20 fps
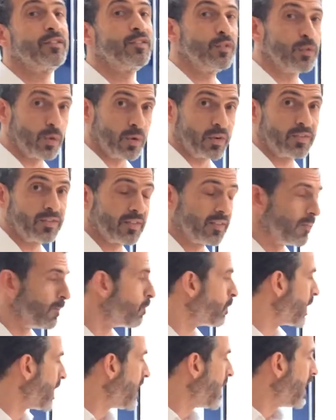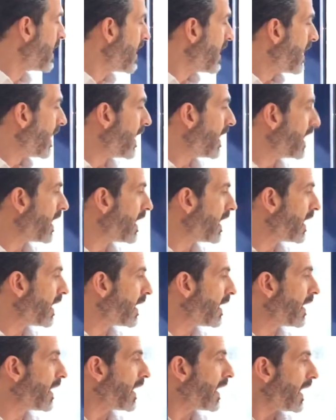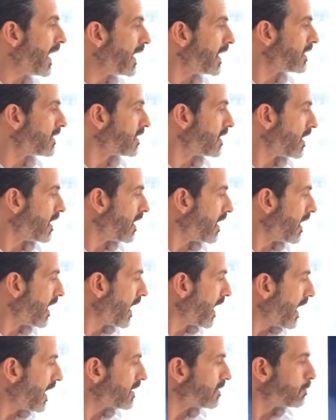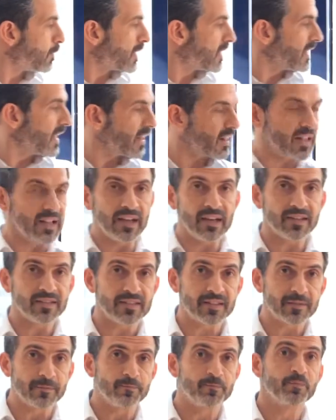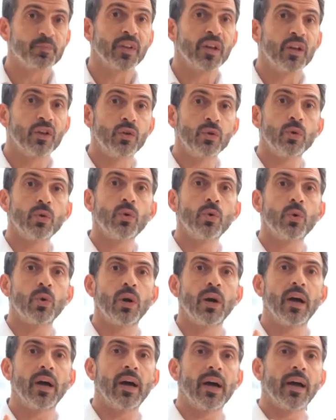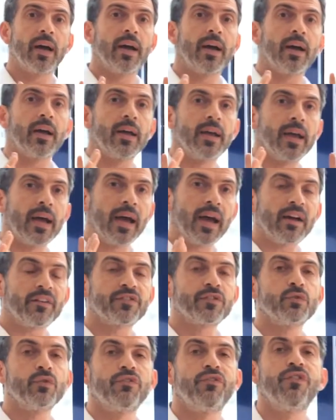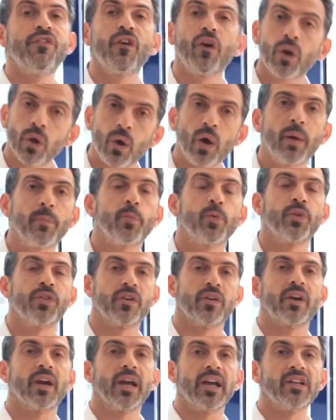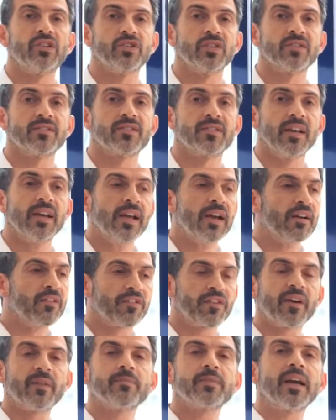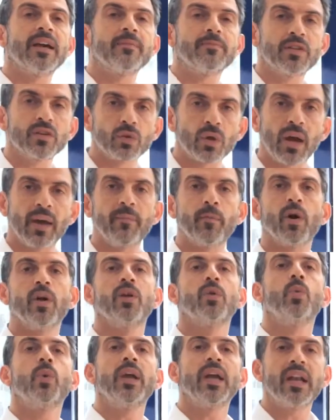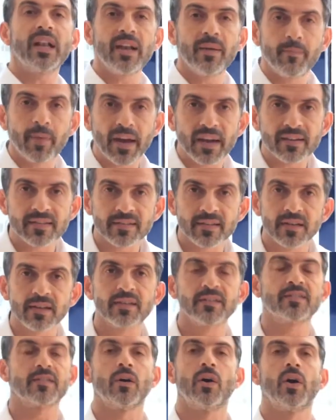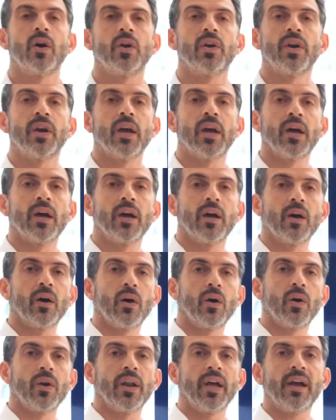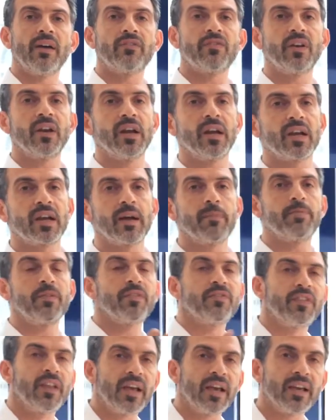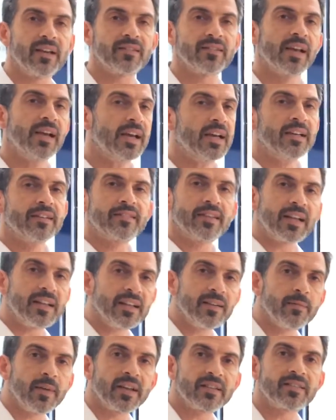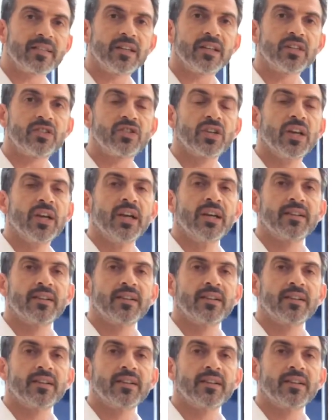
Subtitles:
it's yours. And last but not least, you have to follow up with your agents from time to time, on a weekly basis, on every couple of days. Send a message,